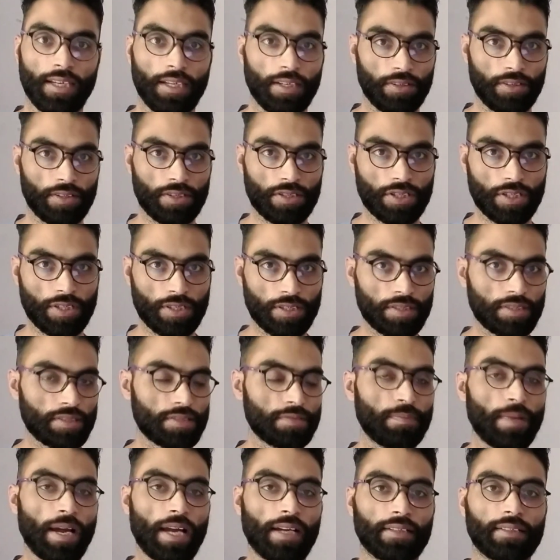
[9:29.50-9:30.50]
he
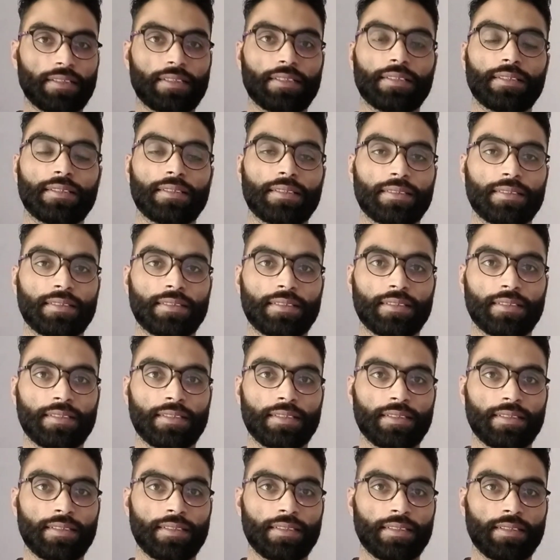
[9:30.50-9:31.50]
returns back
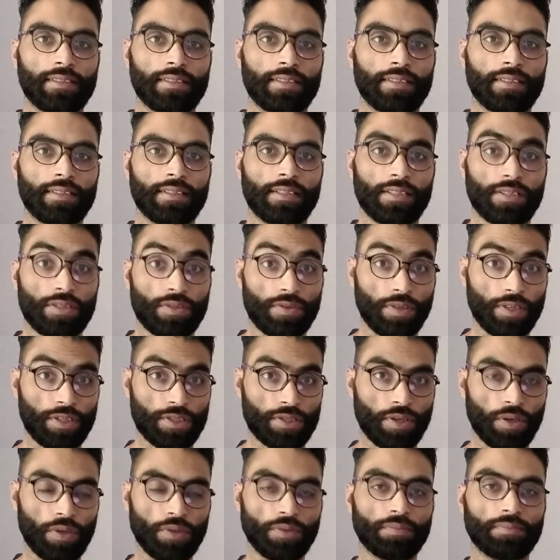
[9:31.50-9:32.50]
to
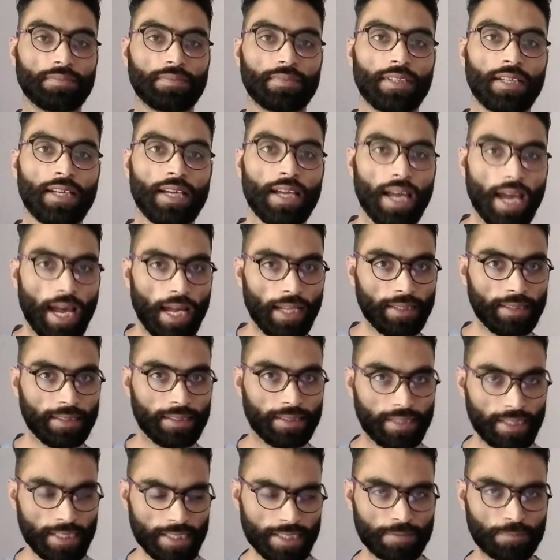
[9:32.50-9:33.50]
his home.
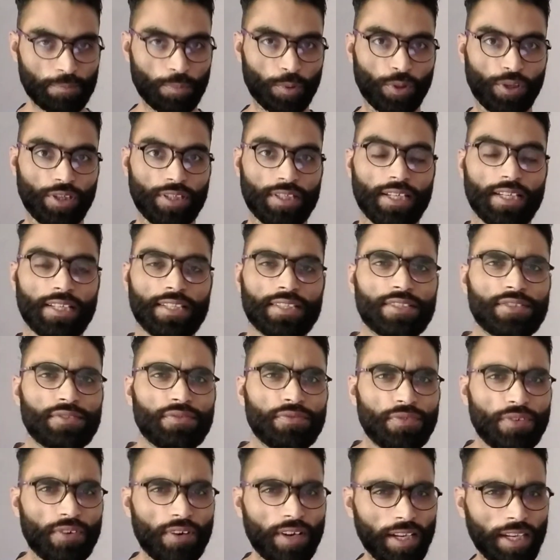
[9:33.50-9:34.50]
And this point is
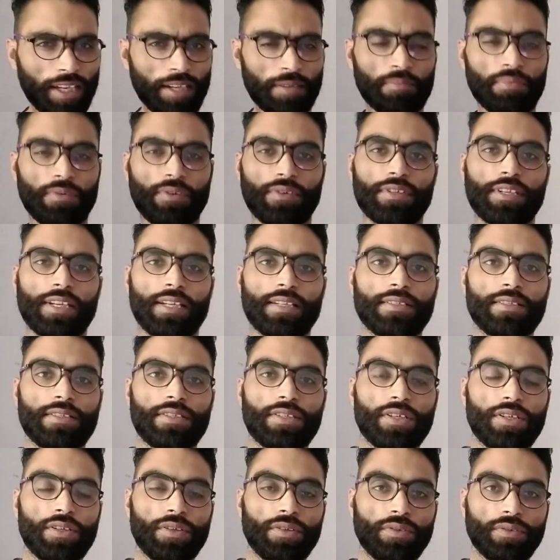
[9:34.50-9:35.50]
very
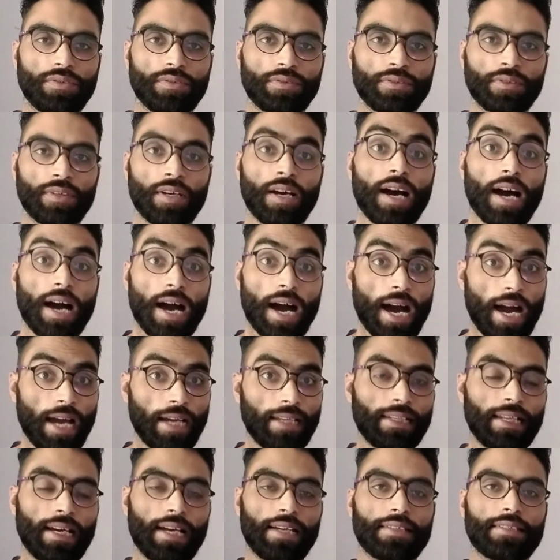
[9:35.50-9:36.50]
important to
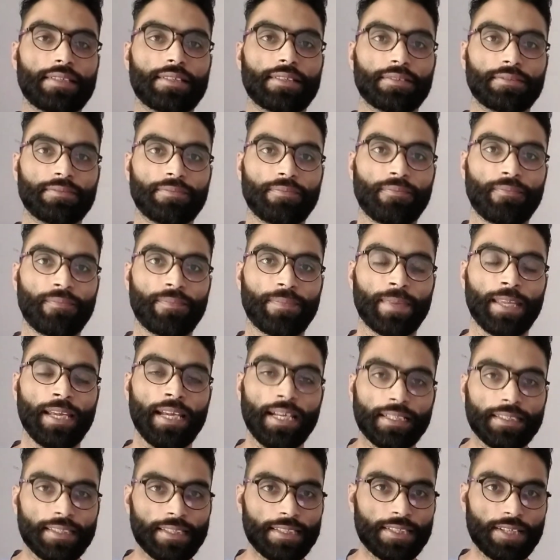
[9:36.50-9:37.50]
highlight,
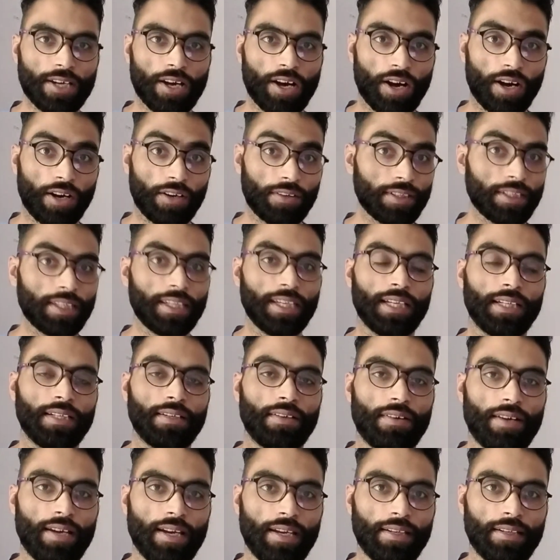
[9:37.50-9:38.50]
that our
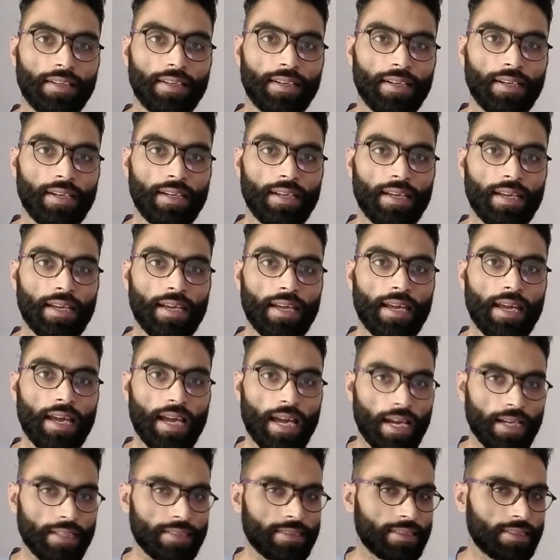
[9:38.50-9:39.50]
Narayan
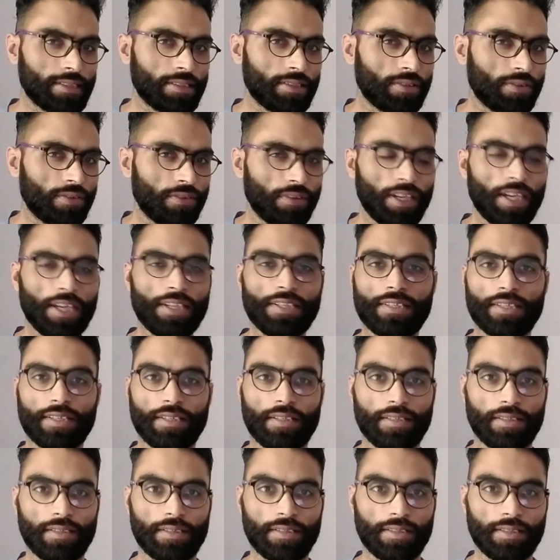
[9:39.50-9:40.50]
has
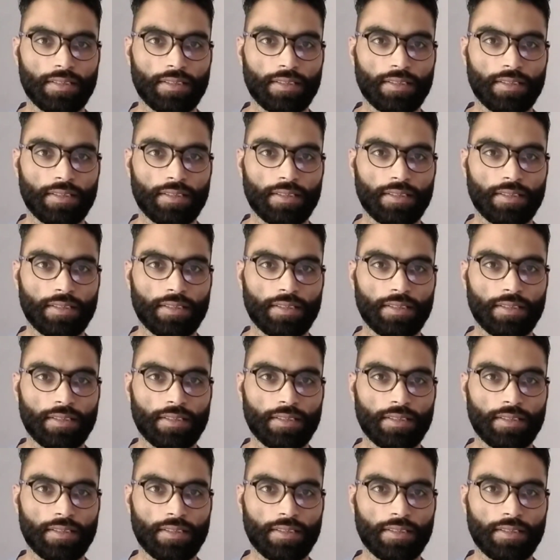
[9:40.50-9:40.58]
created